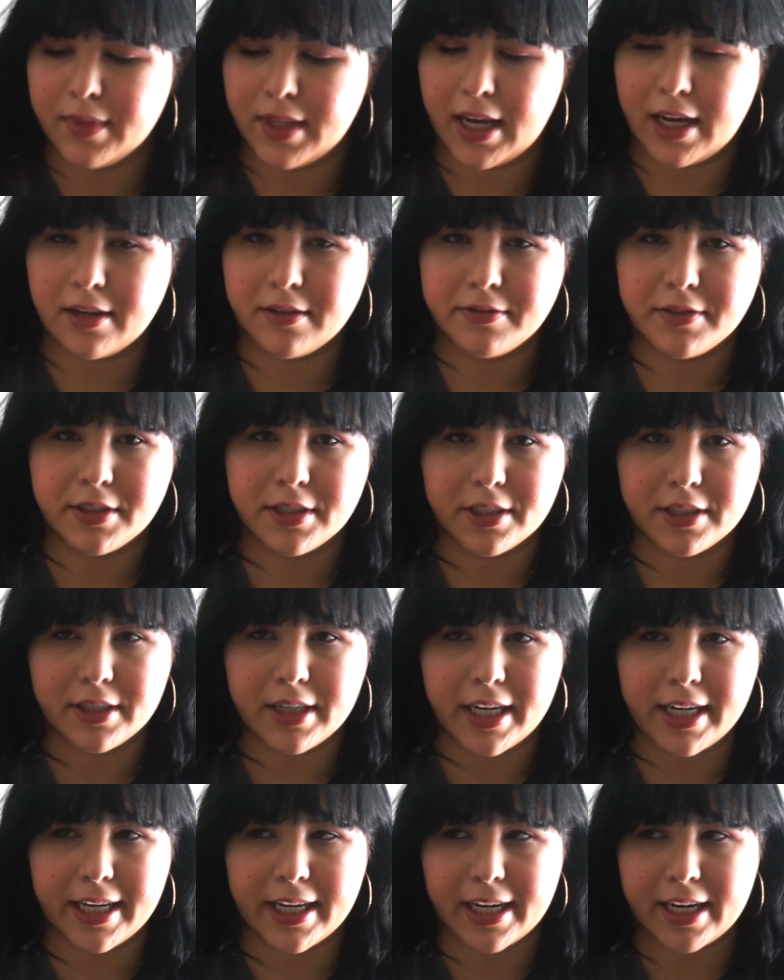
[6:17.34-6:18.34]
after
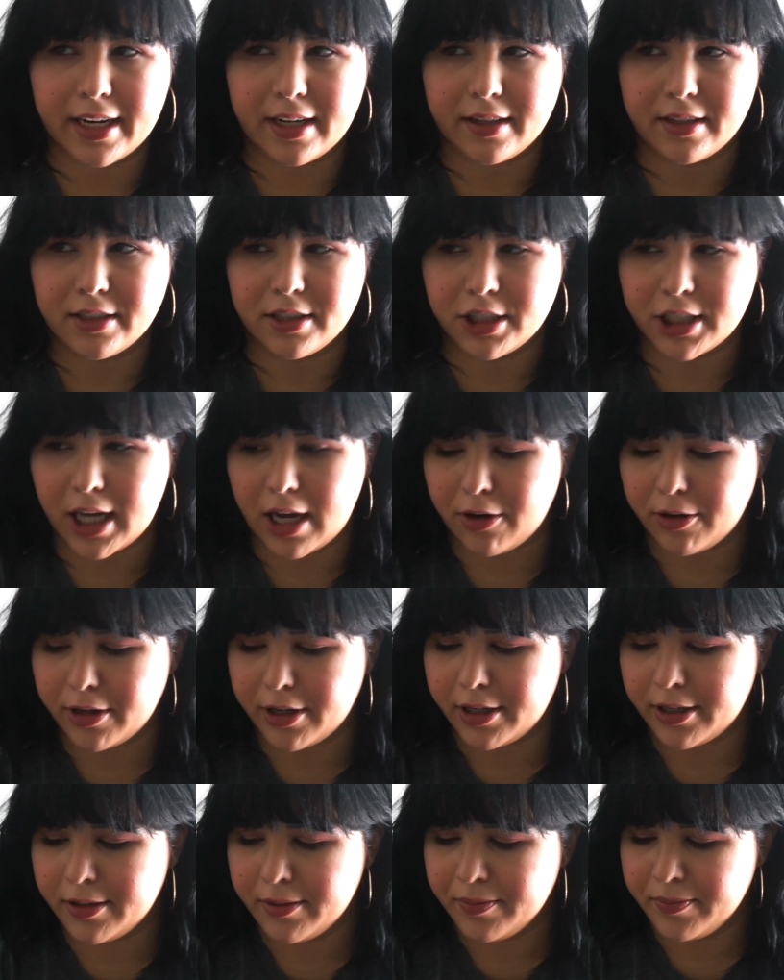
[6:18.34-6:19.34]
I get out of the
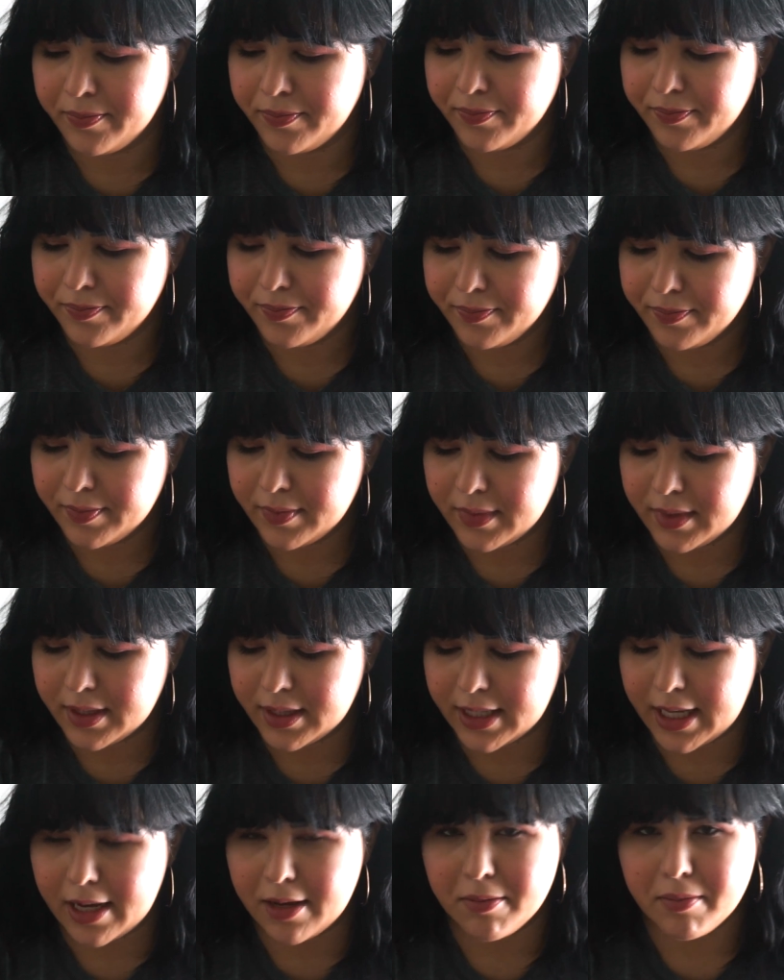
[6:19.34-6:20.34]
shower,
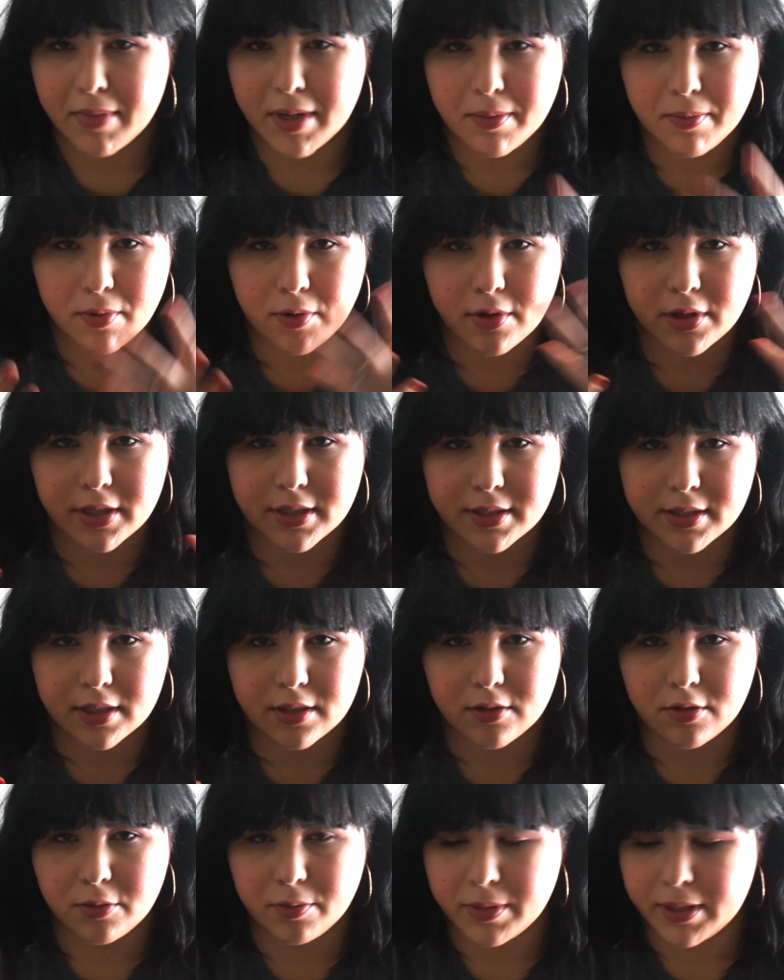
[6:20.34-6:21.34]
that my pores
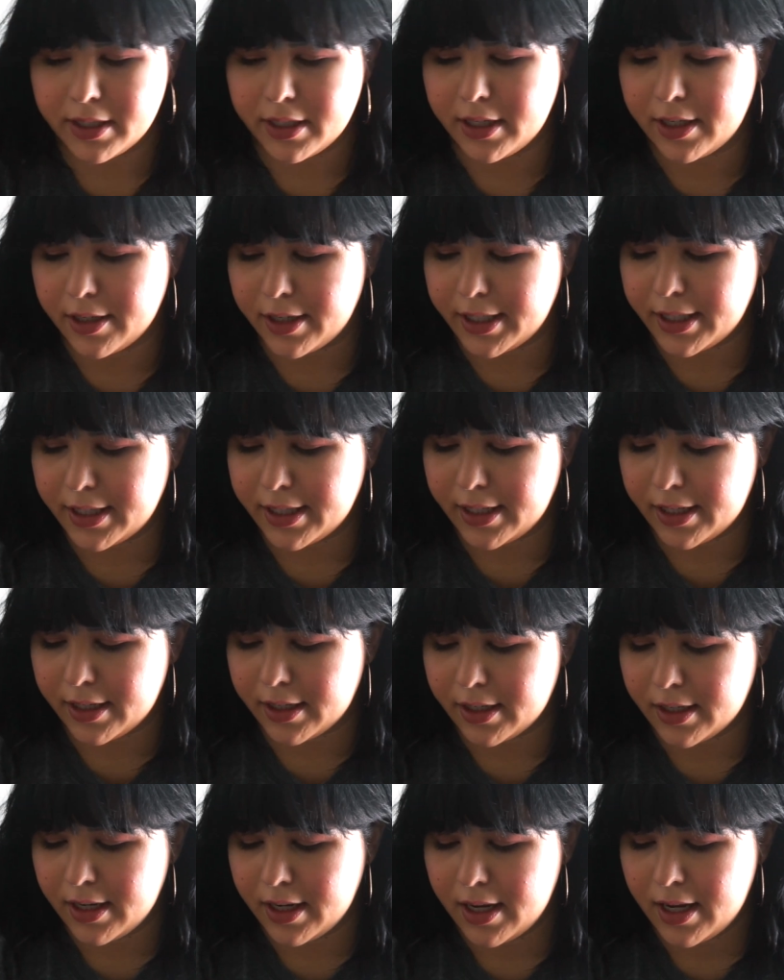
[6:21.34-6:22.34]
are open and
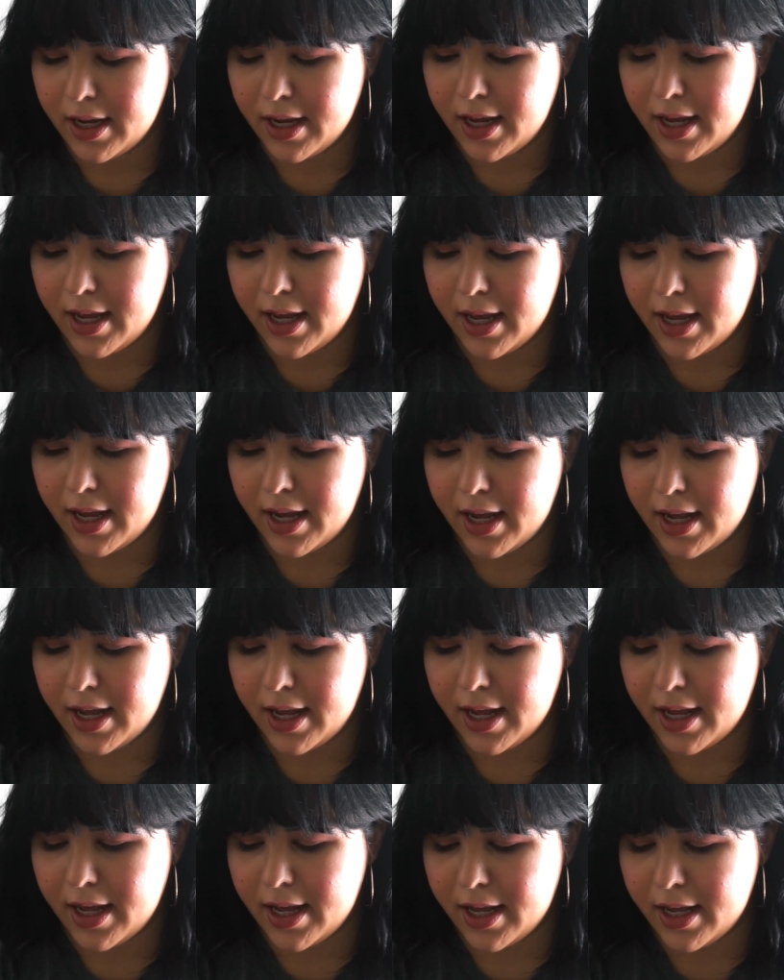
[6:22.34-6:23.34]
everything,
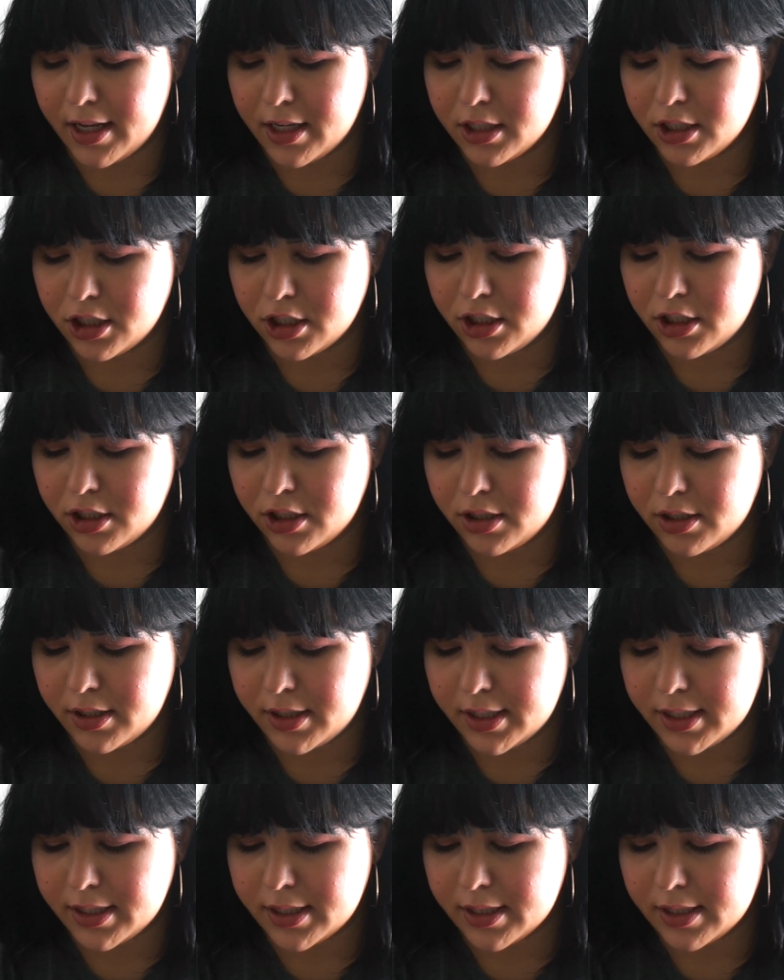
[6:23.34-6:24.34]
and just
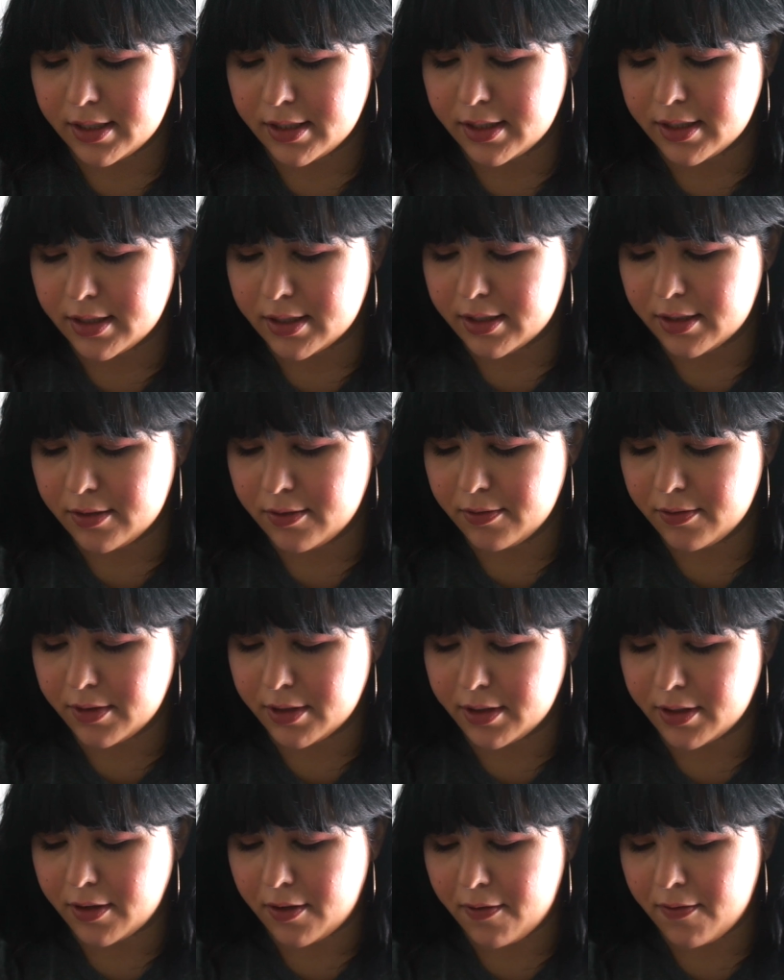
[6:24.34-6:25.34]
using this
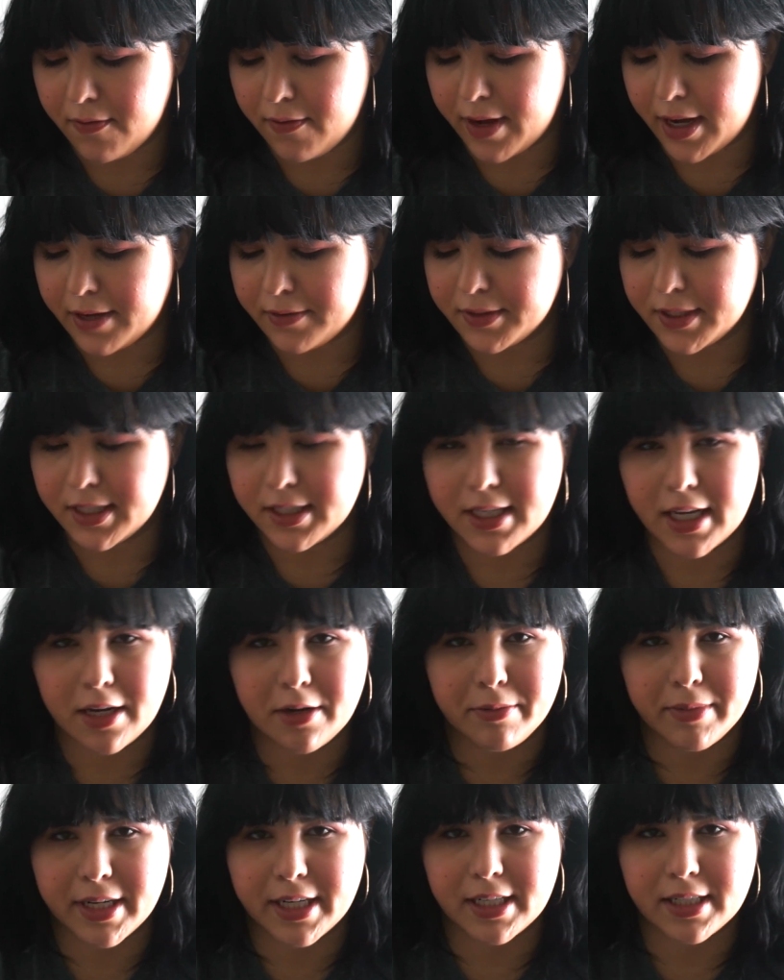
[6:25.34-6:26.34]
for the 5 to
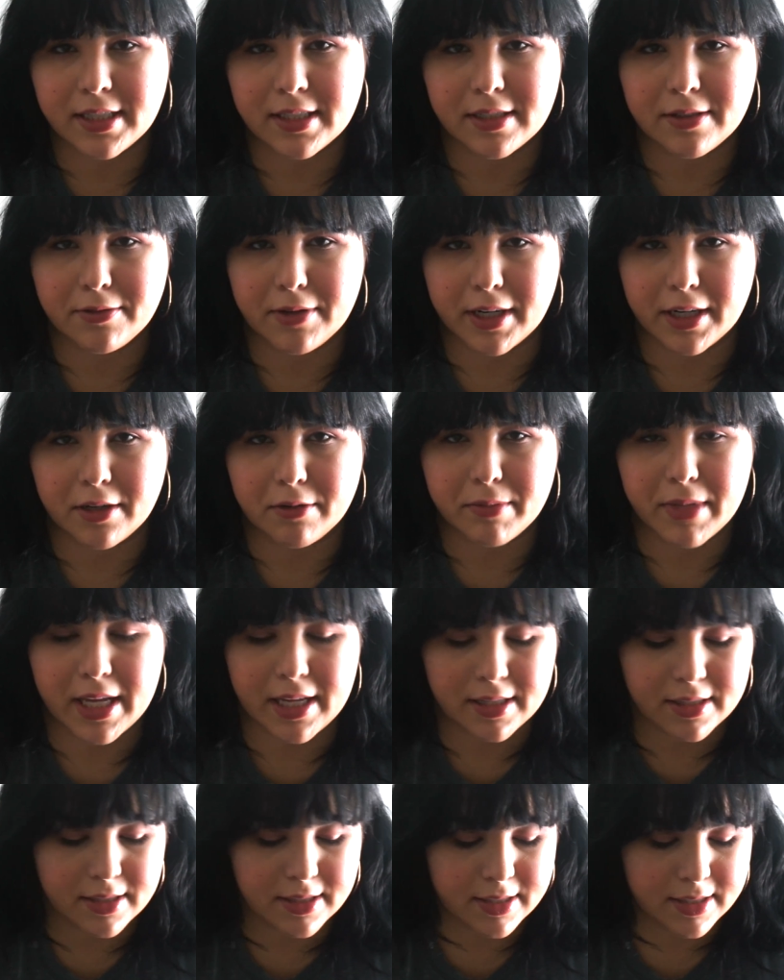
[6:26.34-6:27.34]
10 minutes it
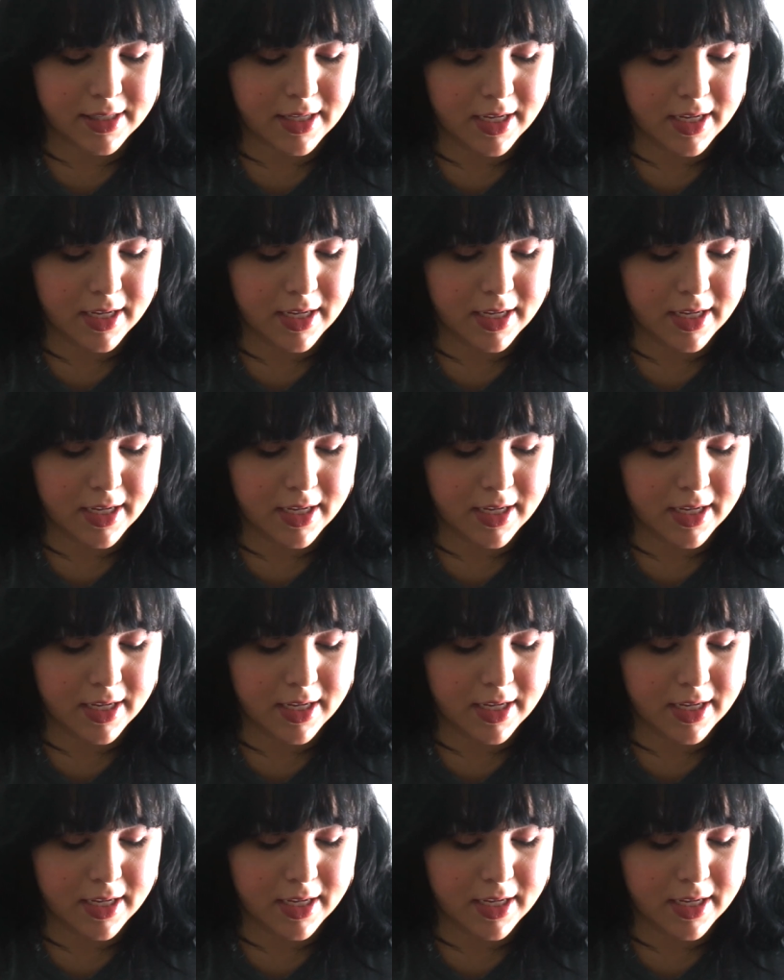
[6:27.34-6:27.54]
recommends,